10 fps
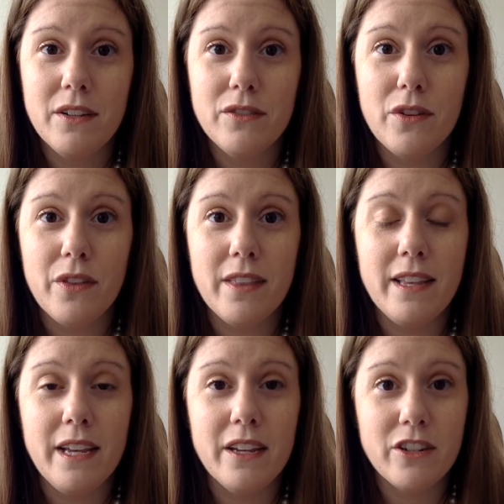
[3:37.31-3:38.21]
so that
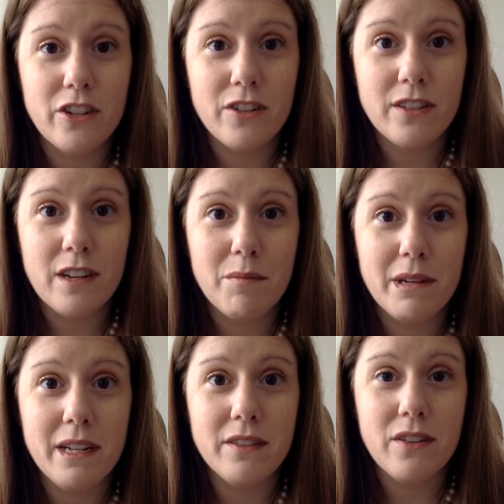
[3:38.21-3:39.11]
the insurance
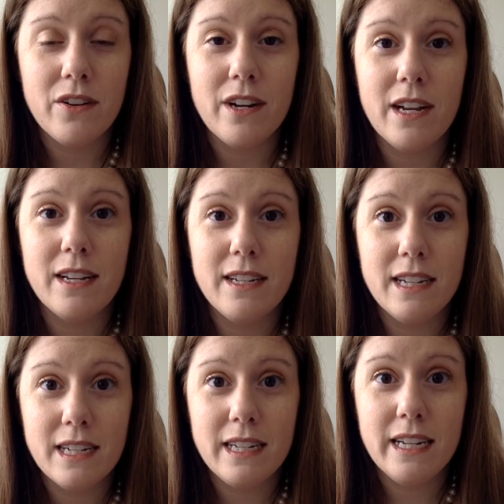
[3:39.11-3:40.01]
companies are not
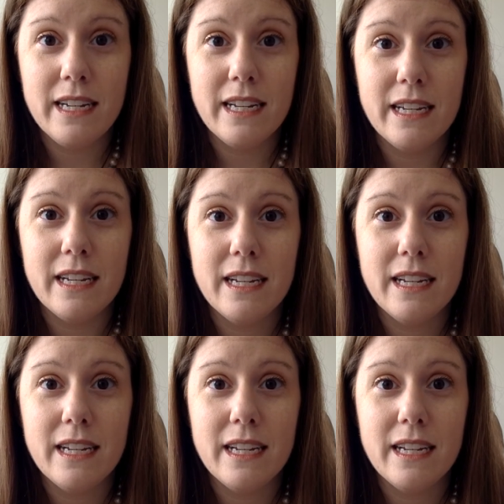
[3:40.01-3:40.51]
dictating